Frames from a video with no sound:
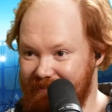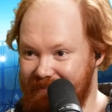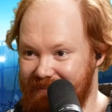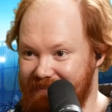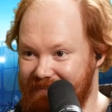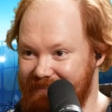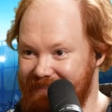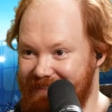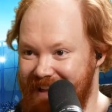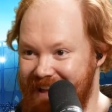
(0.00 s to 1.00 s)

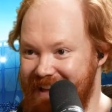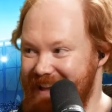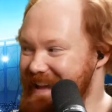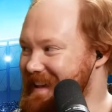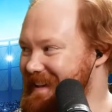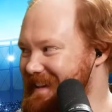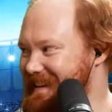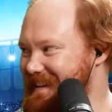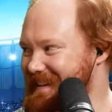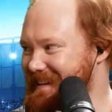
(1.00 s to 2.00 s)

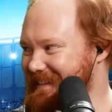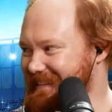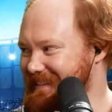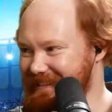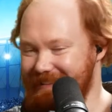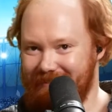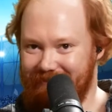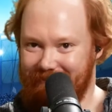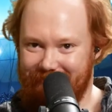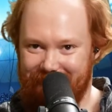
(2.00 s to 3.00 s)

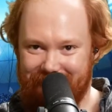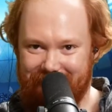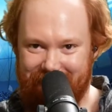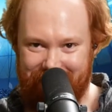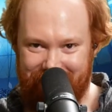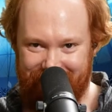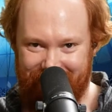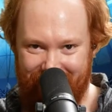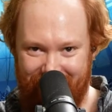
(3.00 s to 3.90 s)
(not speaking)